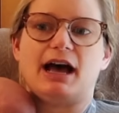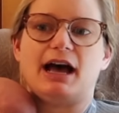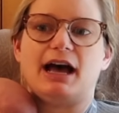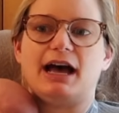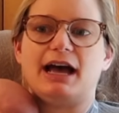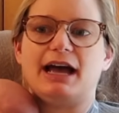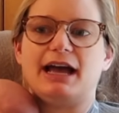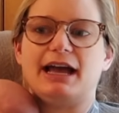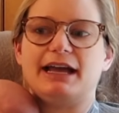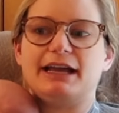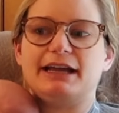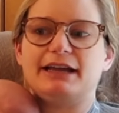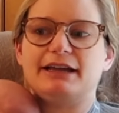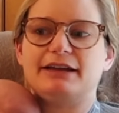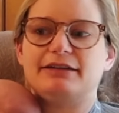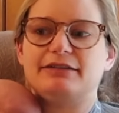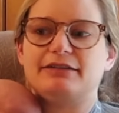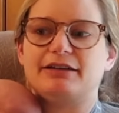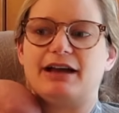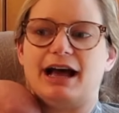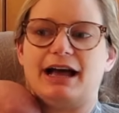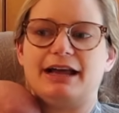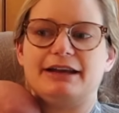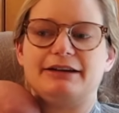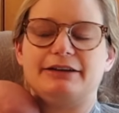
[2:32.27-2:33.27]
I
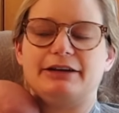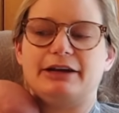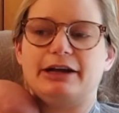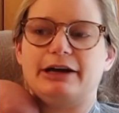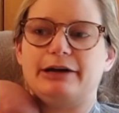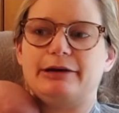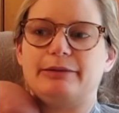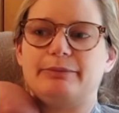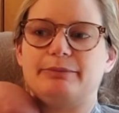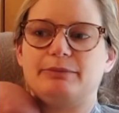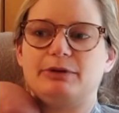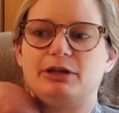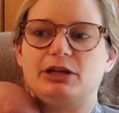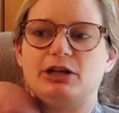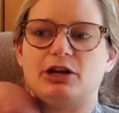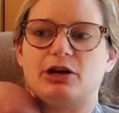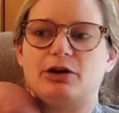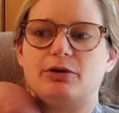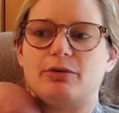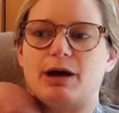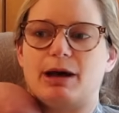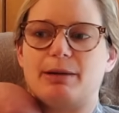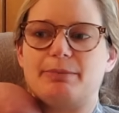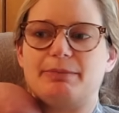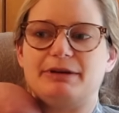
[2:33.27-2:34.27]
got numb,
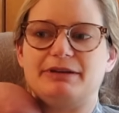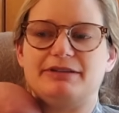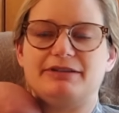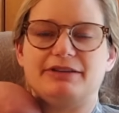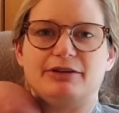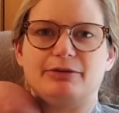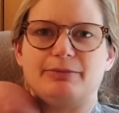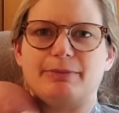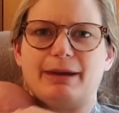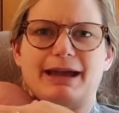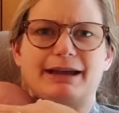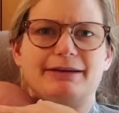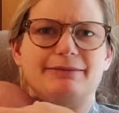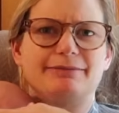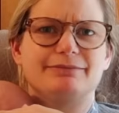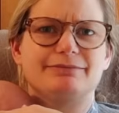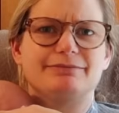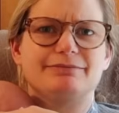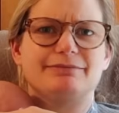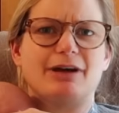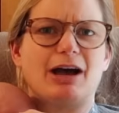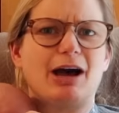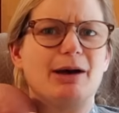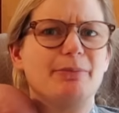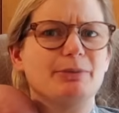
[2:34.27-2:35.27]
up until my
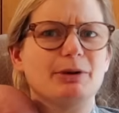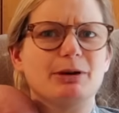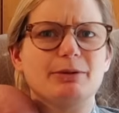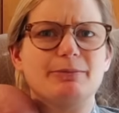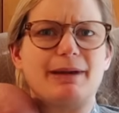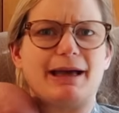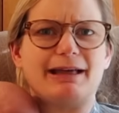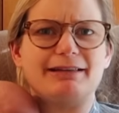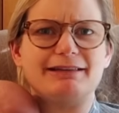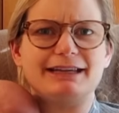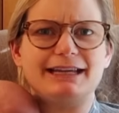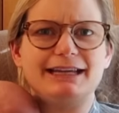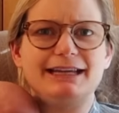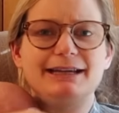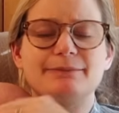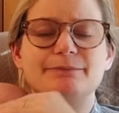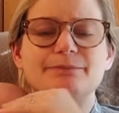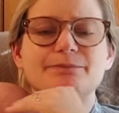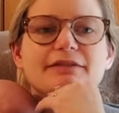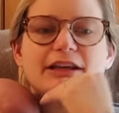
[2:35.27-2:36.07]
upper belly.